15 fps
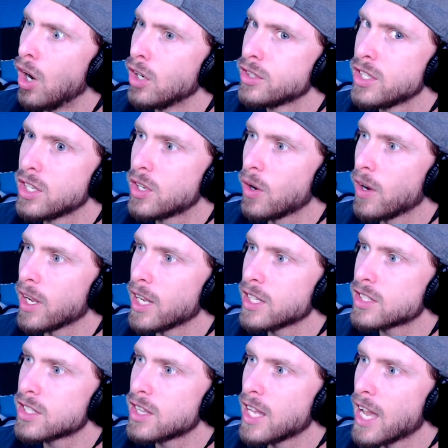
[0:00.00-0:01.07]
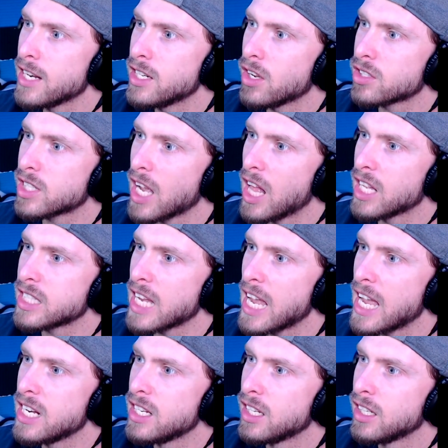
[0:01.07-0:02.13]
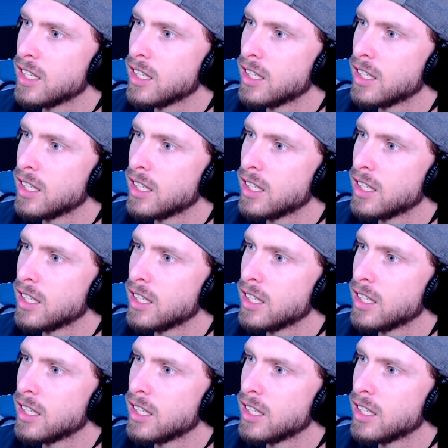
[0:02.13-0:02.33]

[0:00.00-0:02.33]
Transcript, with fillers: Is he going into the endoskeleton?